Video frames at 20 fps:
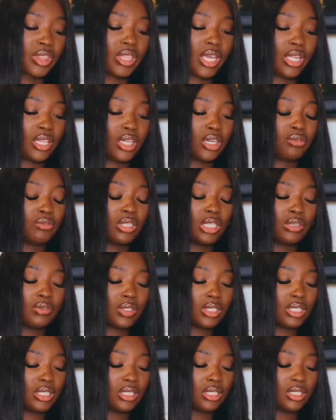they look really
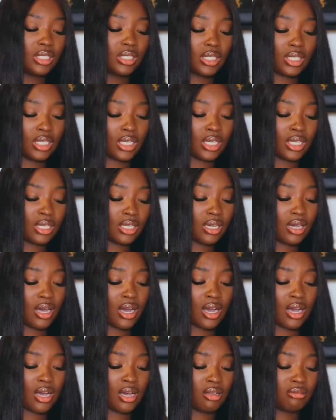really good
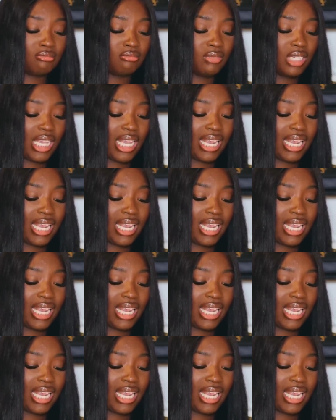um